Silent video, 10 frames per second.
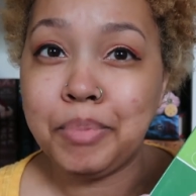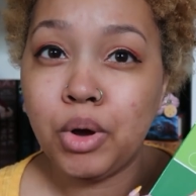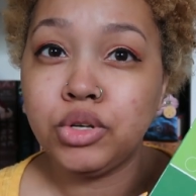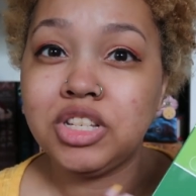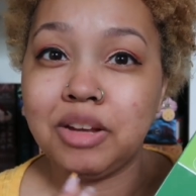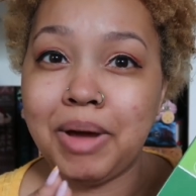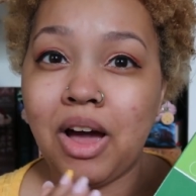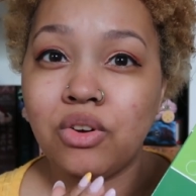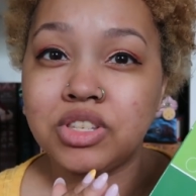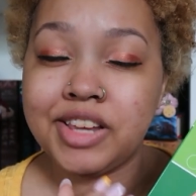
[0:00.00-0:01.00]
posts
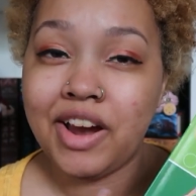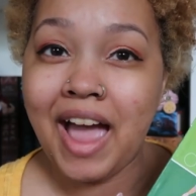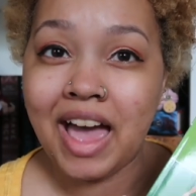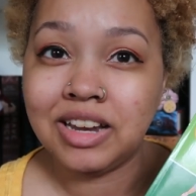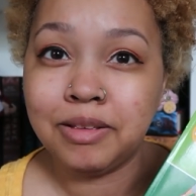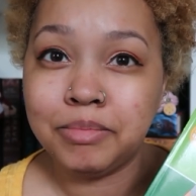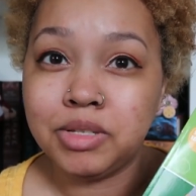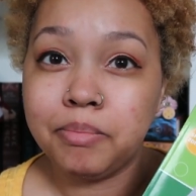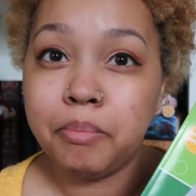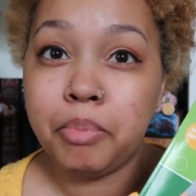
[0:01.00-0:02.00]
about Sarah
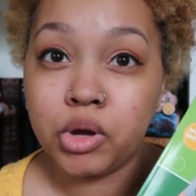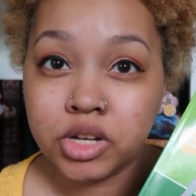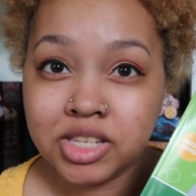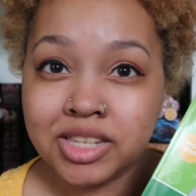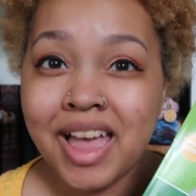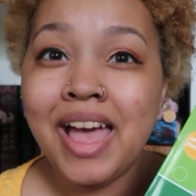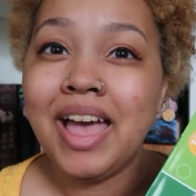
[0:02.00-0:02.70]
Adams books